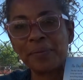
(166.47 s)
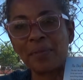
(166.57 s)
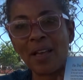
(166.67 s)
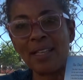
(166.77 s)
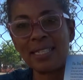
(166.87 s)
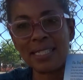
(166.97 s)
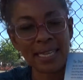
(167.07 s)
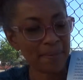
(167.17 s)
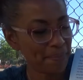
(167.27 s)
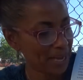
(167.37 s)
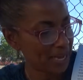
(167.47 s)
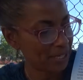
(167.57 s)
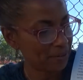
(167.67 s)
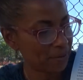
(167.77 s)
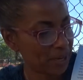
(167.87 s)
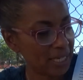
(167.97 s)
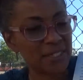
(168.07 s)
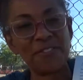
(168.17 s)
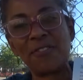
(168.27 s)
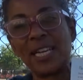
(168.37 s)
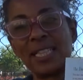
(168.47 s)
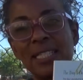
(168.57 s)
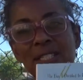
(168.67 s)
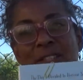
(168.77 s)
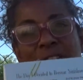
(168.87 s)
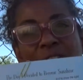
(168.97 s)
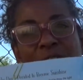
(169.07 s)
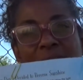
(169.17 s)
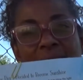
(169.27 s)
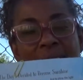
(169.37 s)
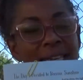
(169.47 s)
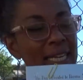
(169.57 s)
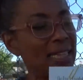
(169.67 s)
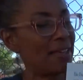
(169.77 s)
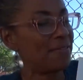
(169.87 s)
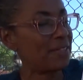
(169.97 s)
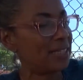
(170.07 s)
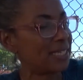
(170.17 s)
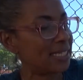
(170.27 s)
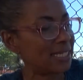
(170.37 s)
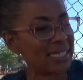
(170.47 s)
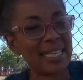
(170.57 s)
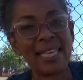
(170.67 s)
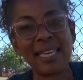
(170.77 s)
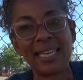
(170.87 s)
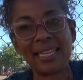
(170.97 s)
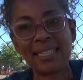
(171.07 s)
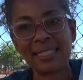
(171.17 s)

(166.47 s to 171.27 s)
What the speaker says: on the same page of wanting to fight this good fight. And I love that this is a kid,